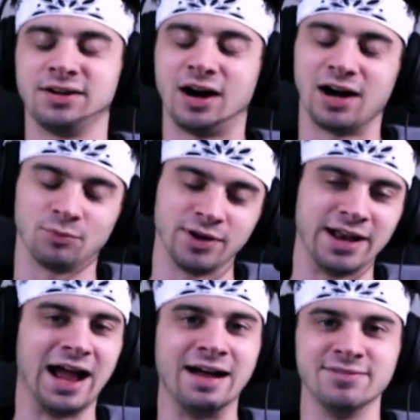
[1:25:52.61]
Godwin,
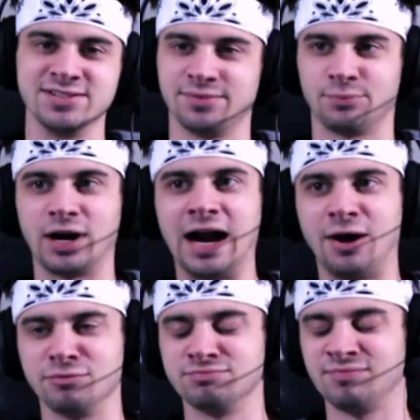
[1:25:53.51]
Evans, and
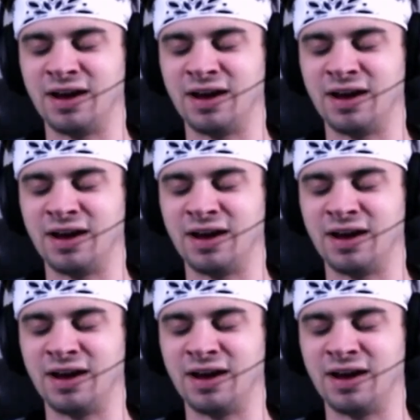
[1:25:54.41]
Brown,